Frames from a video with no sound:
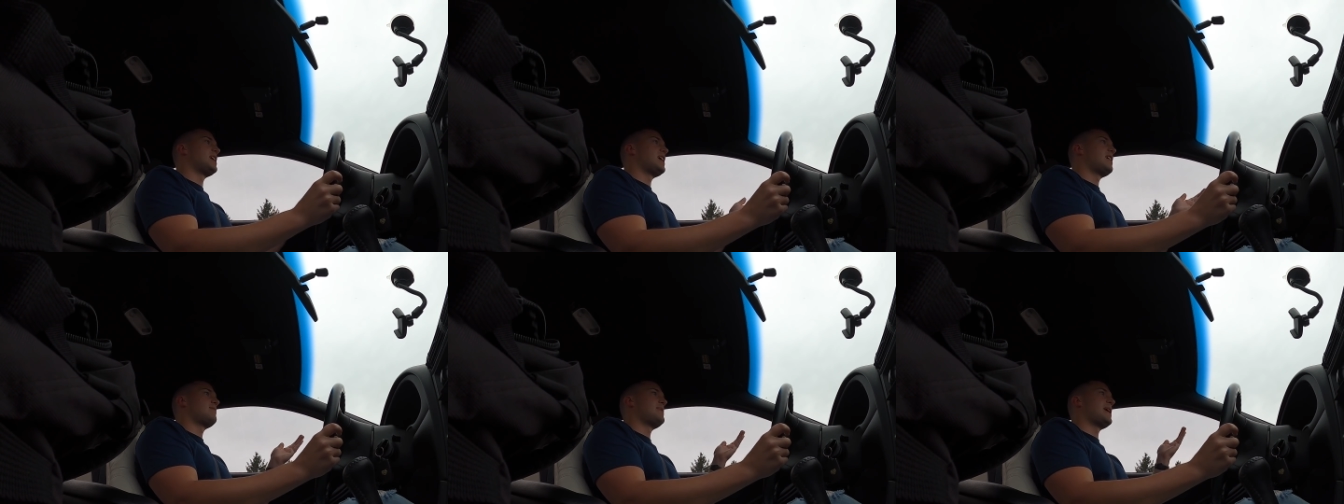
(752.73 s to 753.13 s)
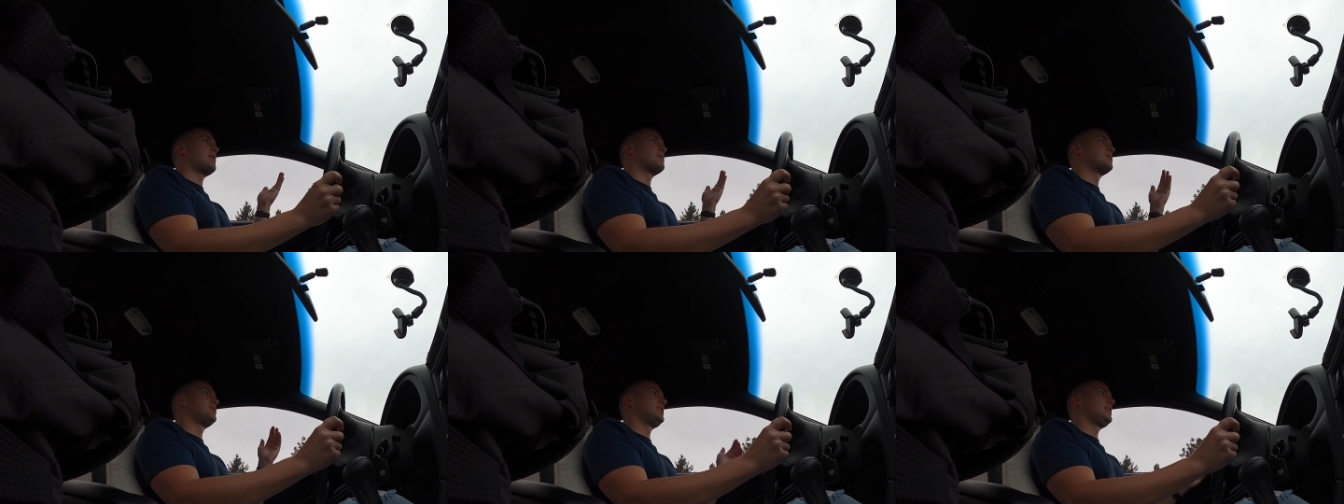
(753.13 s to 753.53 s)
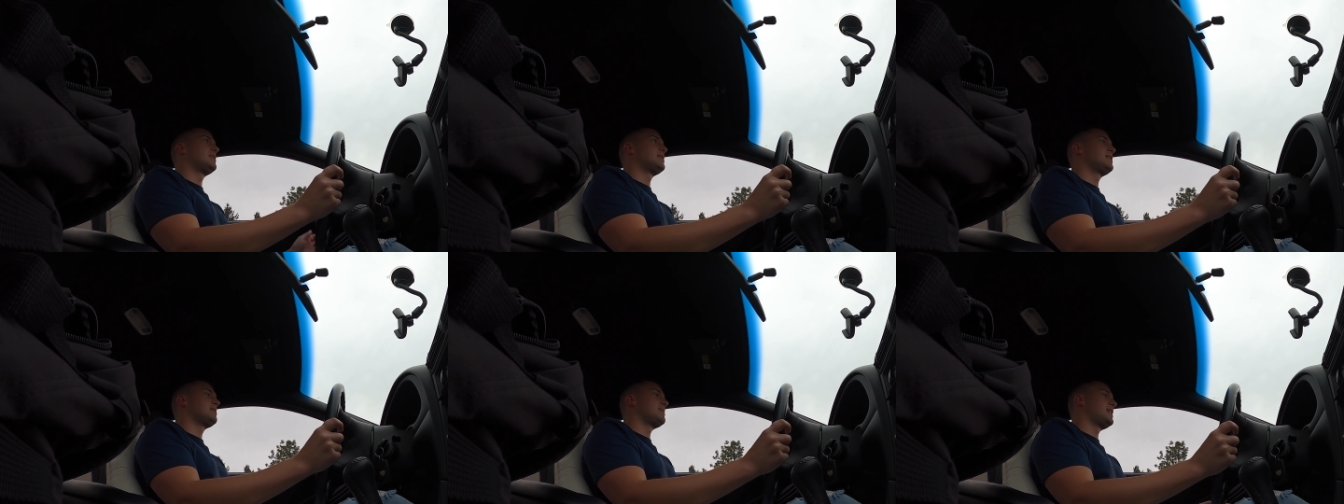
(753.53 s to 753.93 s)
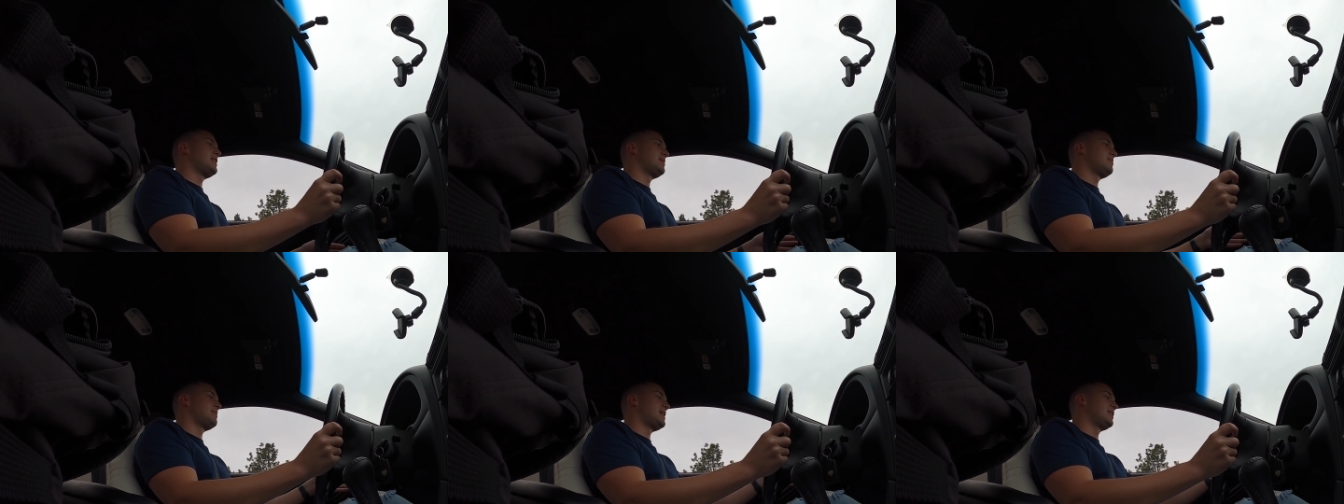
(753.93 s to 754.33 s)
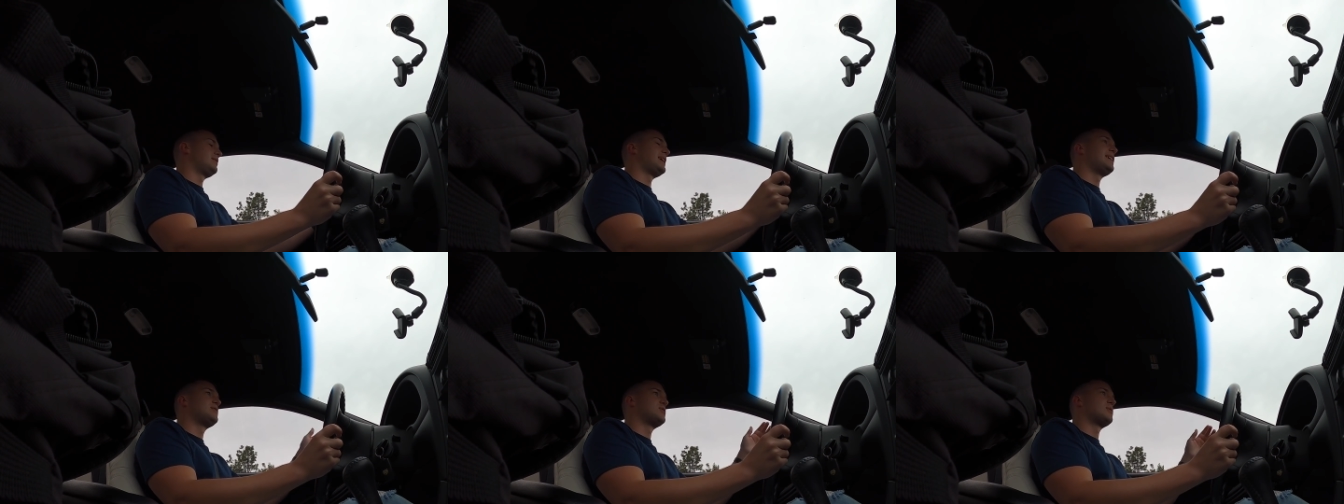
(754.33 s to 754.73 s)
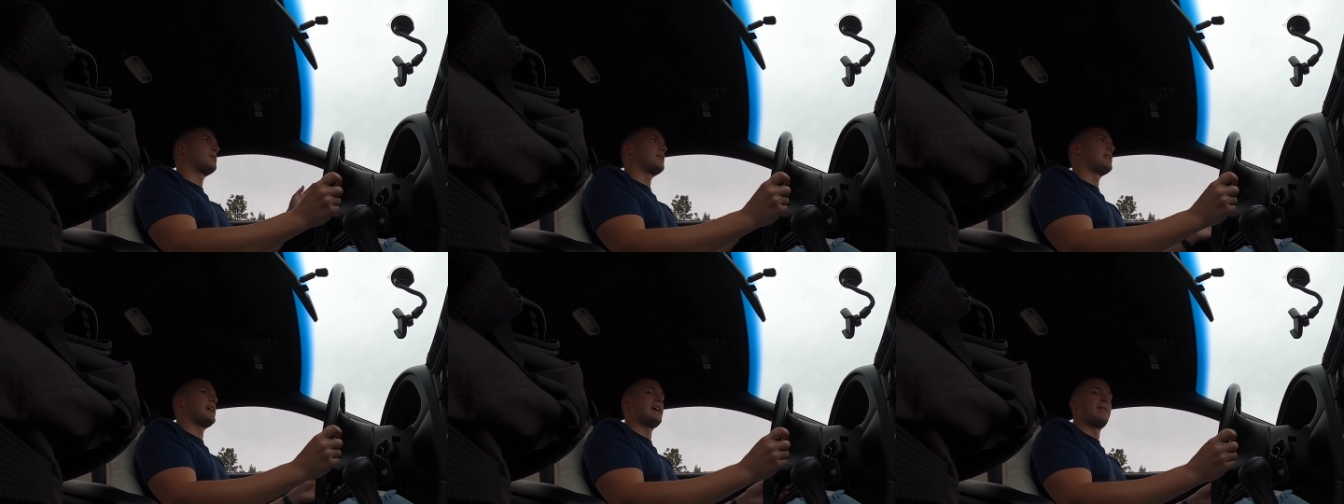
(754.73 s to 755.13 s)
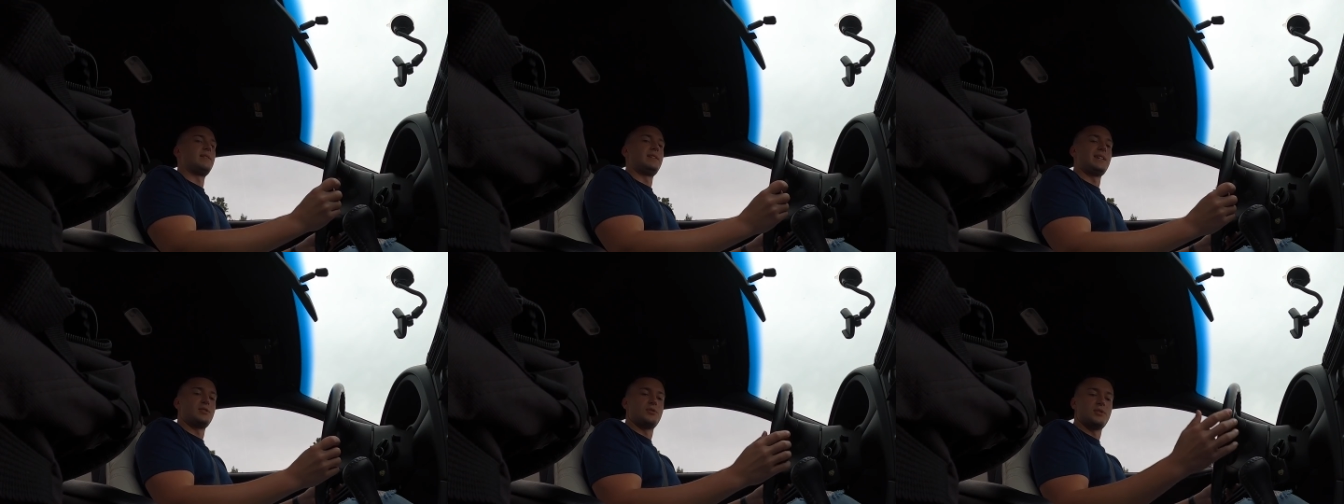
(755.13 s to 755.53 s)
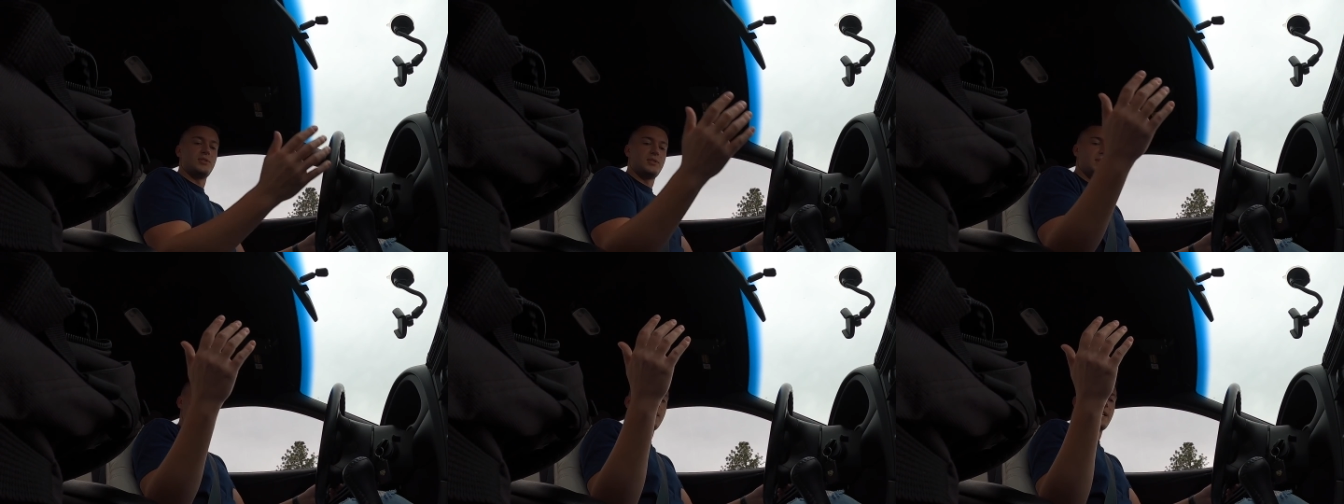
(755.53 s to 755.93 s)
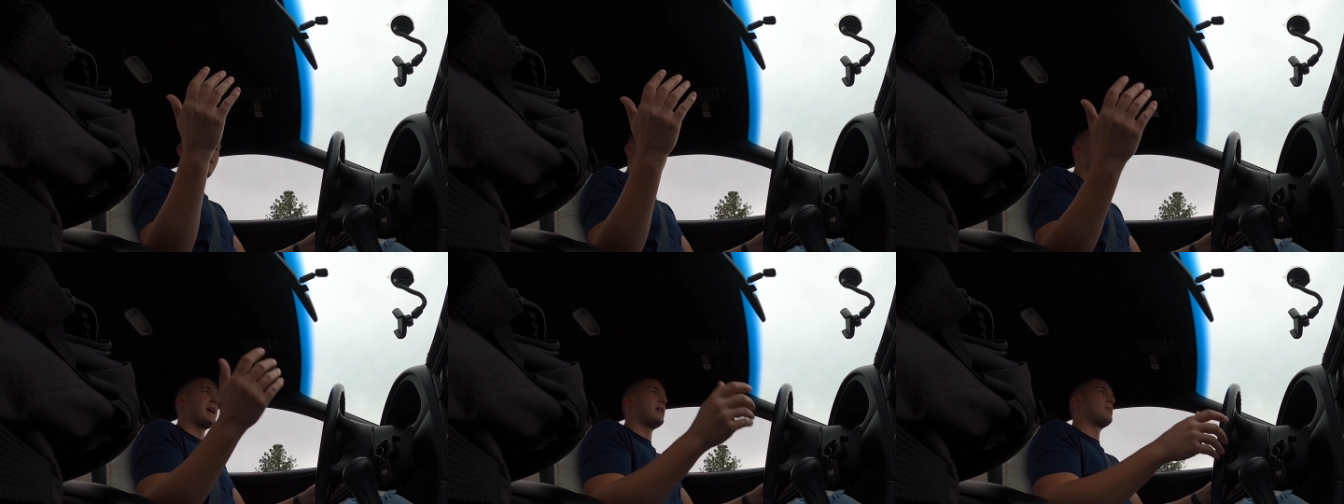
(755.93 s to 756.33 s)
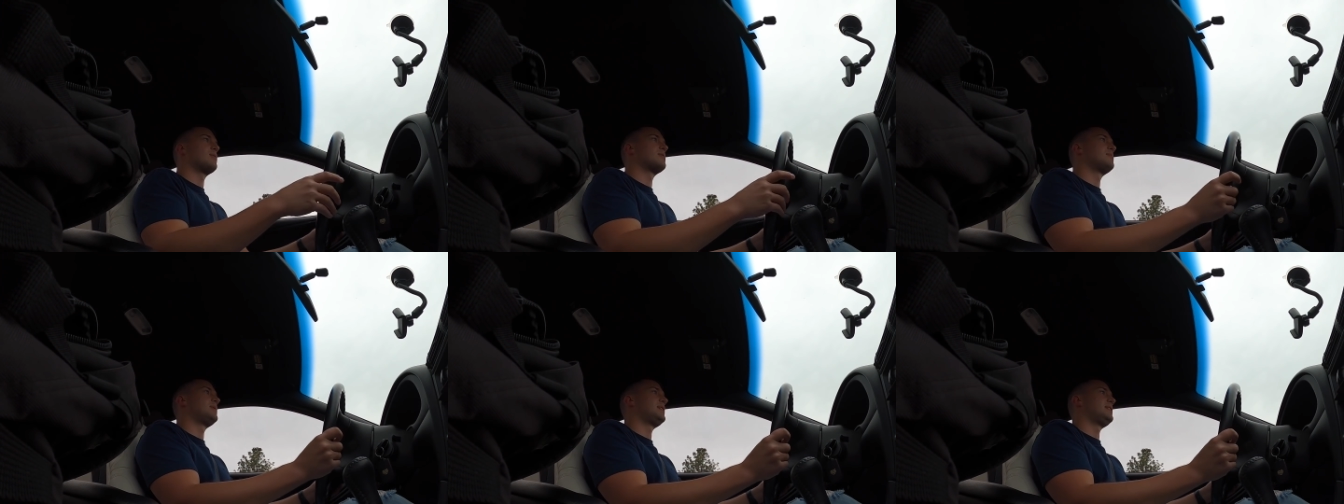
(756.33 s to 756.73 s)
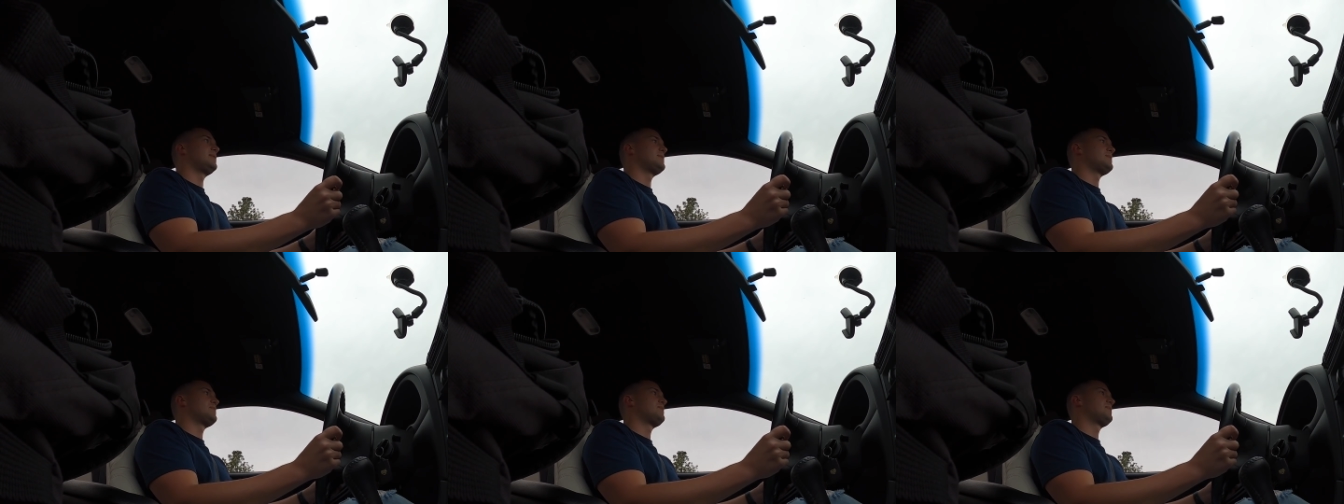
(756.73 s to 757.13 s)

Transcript: I mean, I have power steering, my, my lights are on, I have electricity, I have power, but